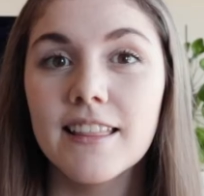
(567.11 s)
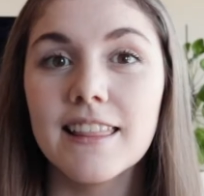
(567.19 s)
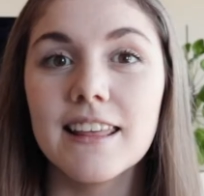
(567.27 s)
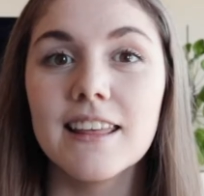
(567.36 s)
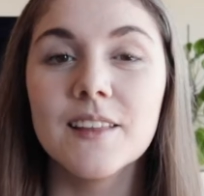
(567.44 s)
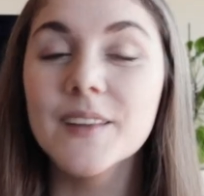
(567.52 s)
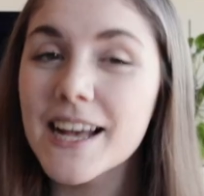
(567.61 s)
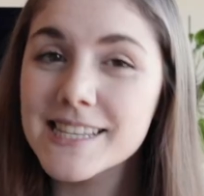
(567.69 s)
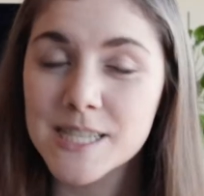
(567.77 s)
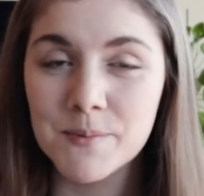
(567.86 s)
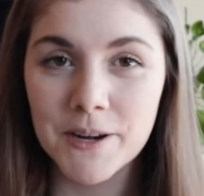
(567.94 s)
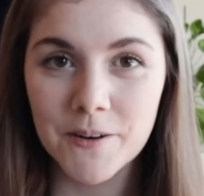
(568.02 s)
The
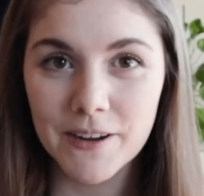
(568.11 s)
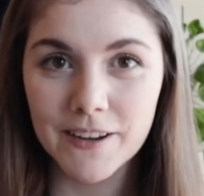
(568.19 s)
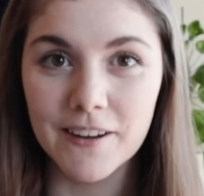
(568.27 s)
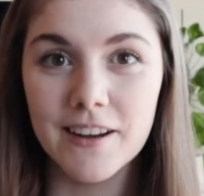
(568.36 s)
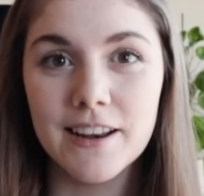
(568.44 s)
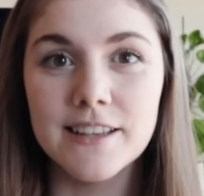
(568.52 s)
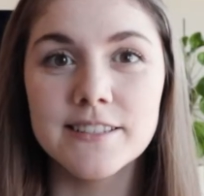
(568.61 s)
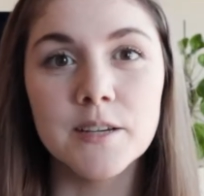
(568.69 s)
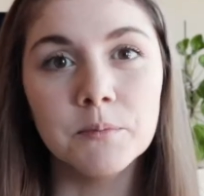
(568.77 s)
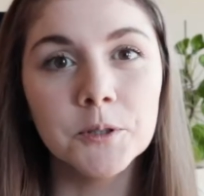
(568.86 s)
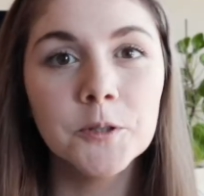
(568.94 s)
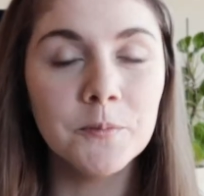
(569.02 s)
last tomato I got is a
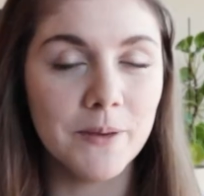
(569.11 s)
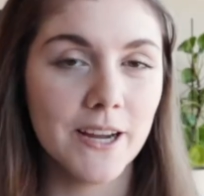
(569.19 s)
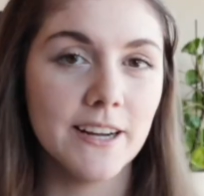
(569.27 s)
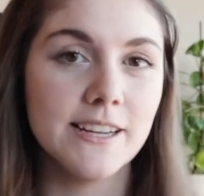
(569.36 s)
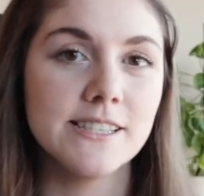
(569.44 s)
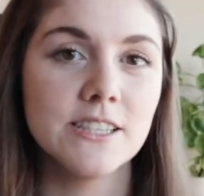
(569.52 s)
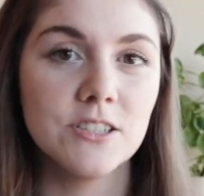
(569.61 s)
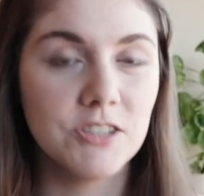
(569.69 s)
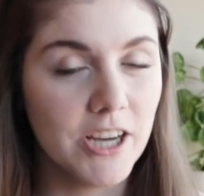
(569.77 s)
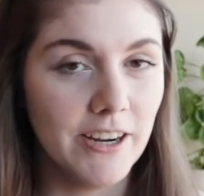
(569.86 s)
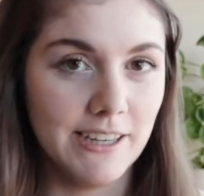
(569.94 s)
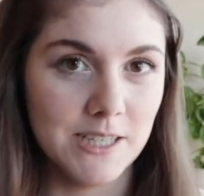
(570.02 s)
Blueberries
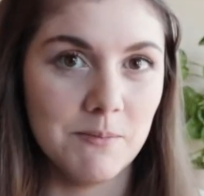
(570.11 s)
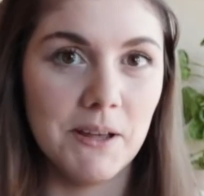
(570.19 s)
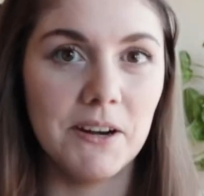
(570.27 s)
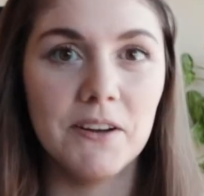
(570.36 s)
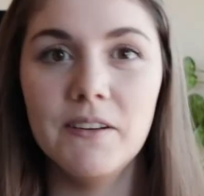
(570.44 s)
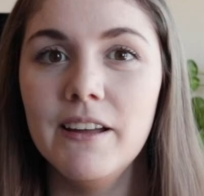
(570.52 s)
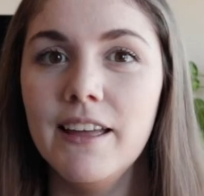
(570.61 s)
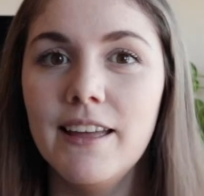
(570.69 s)
cherry tomato,